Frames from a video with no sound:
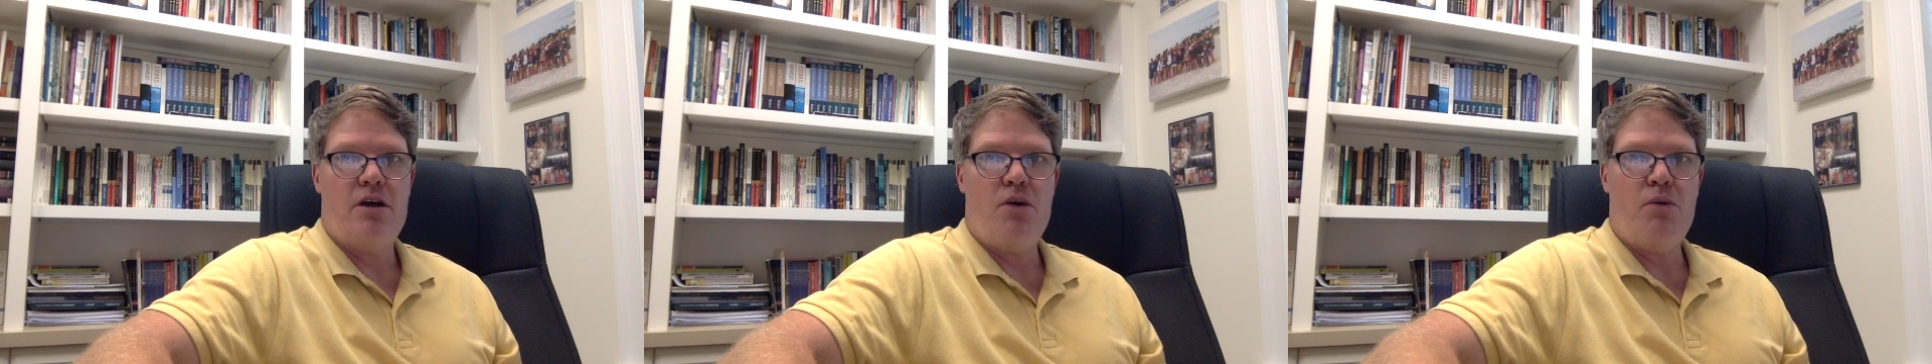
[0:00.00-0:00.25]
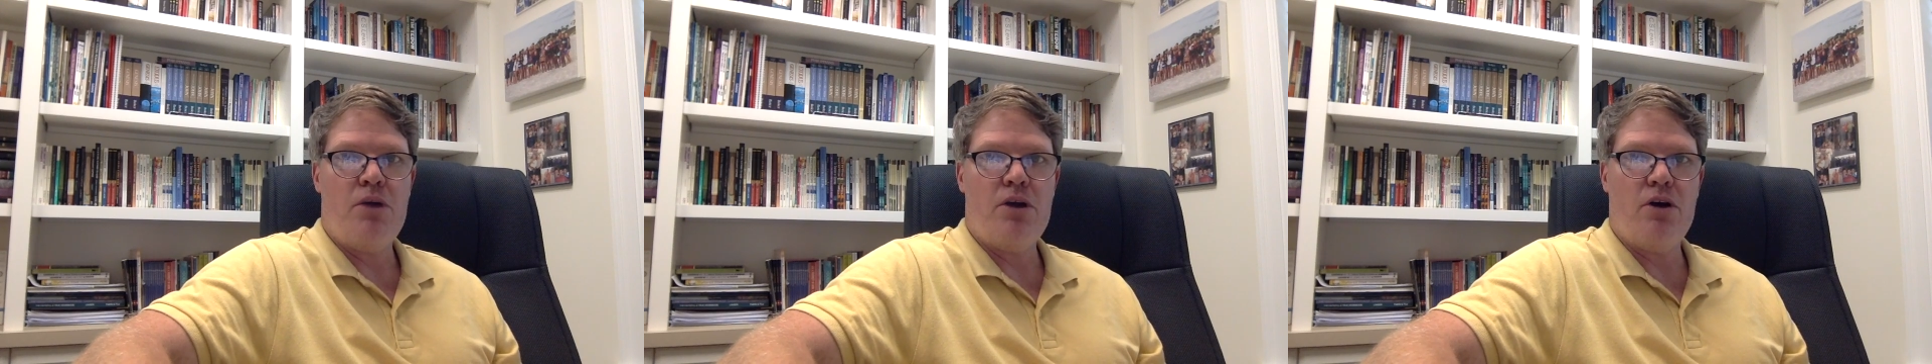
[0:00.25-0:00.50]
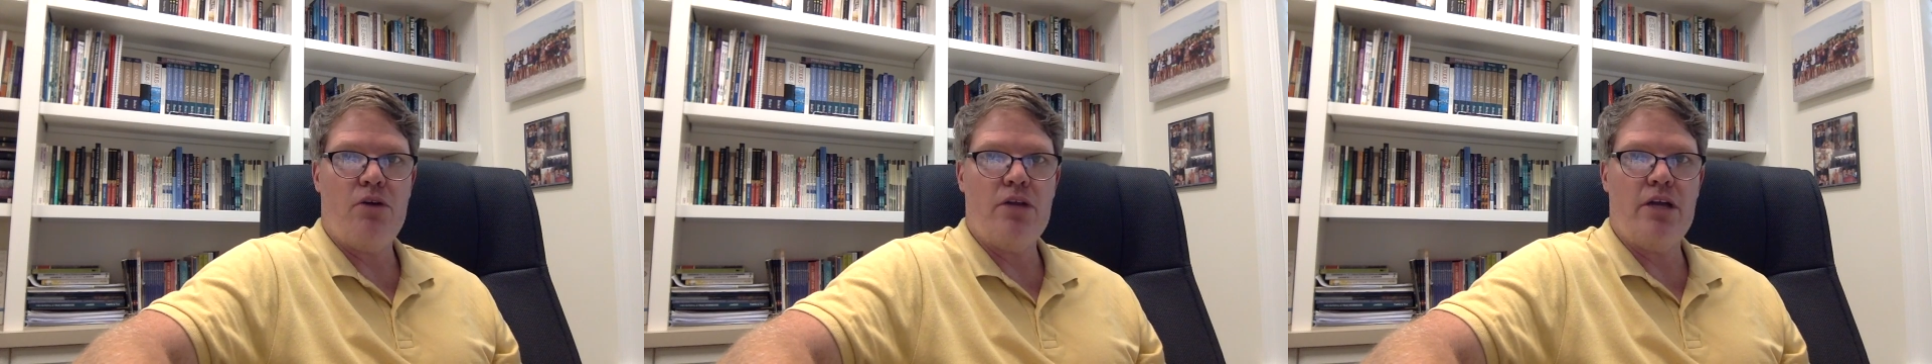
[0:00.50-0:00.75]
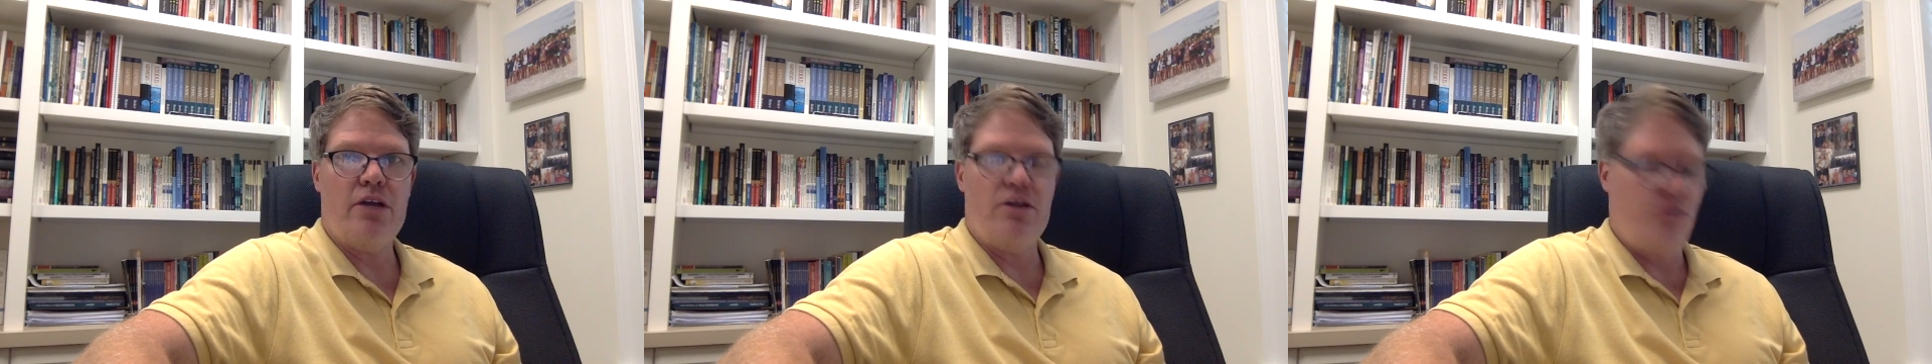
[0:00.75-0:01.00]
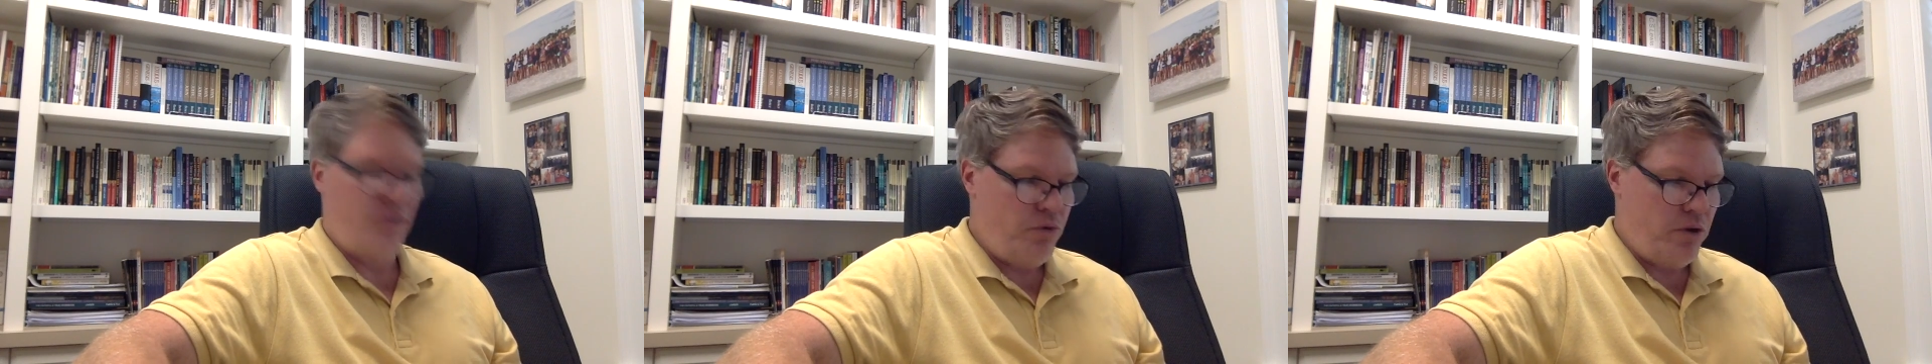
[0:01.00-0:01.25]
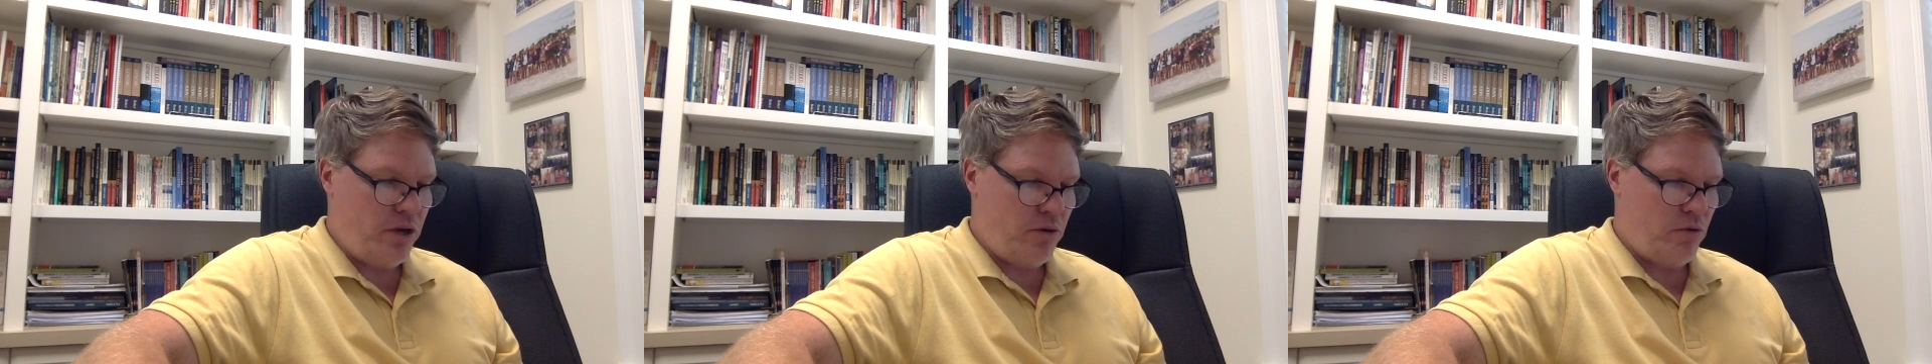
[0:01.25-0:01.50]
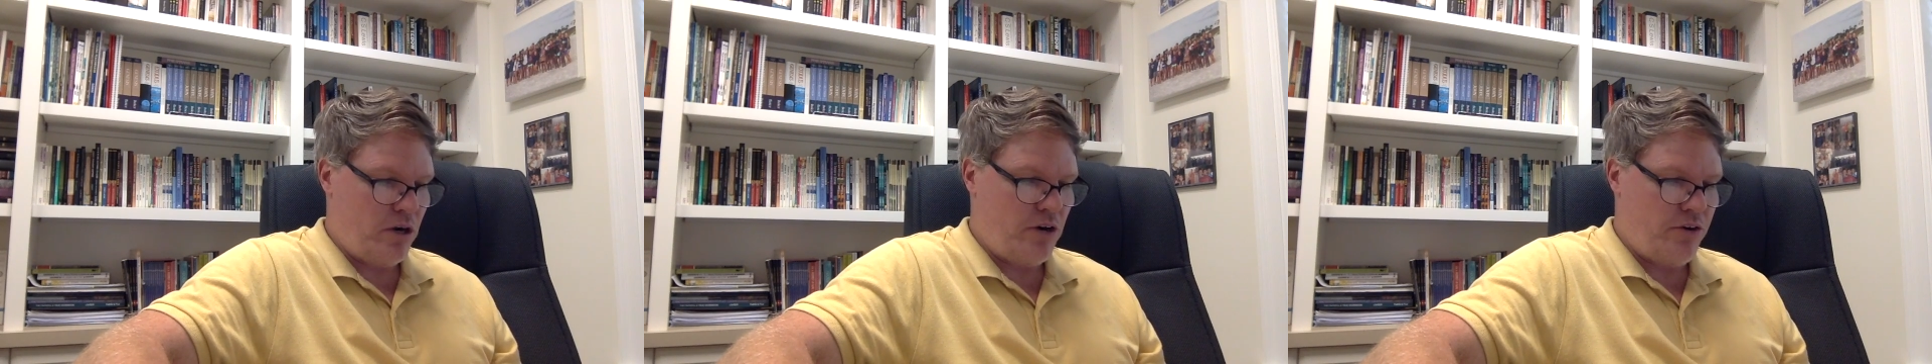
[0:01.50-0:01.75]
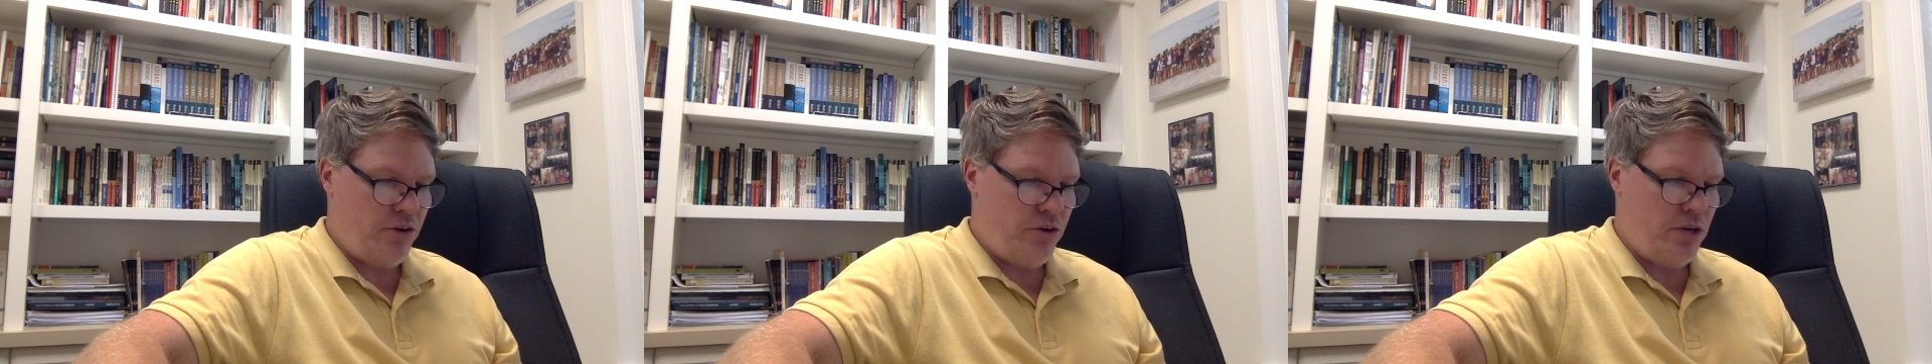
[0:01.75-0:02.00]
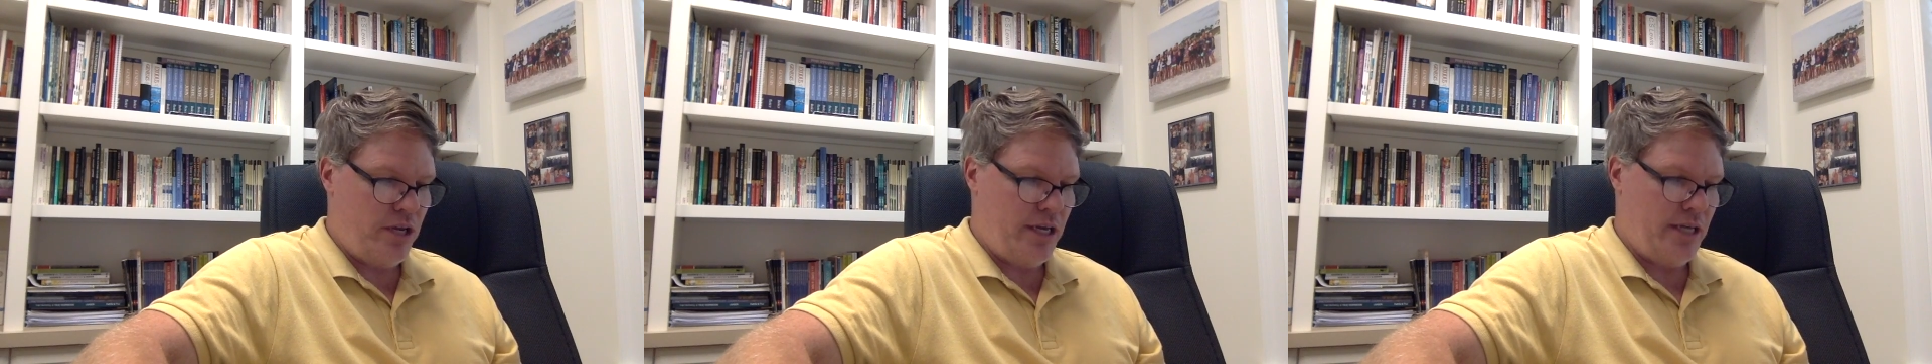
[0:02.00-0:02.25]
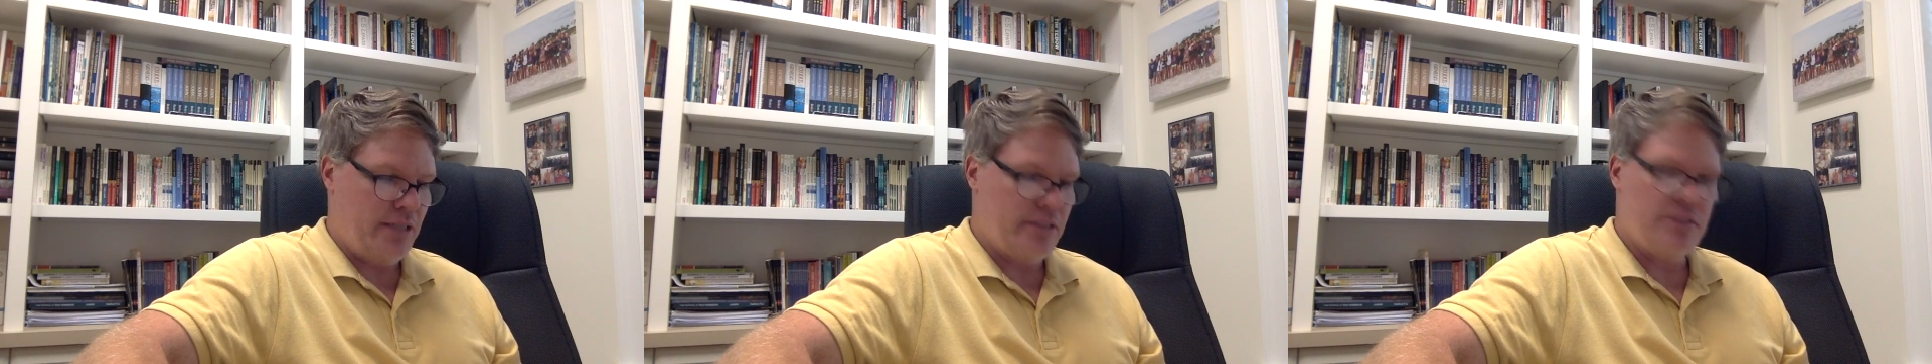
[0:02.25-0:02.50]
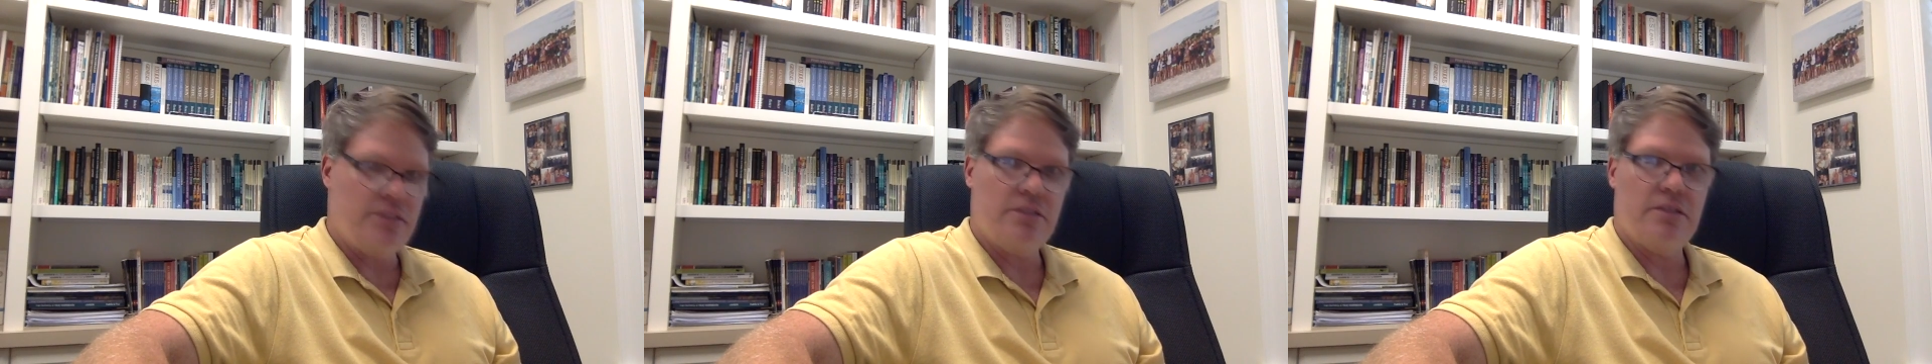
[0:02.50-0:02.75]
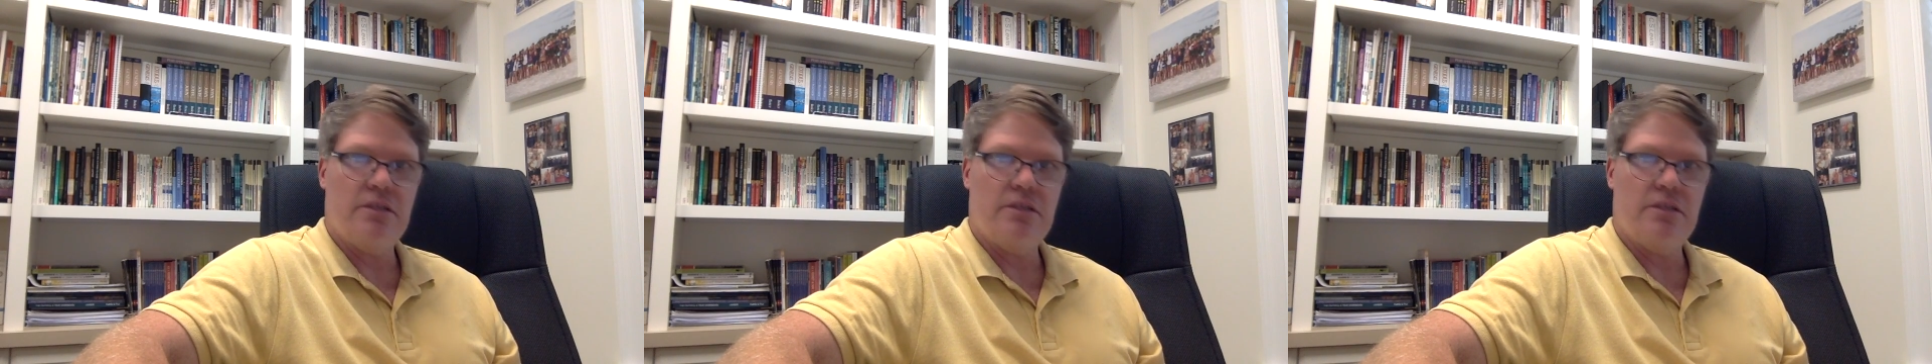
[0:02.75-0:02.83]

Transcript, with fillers: We are only doing what our duty is.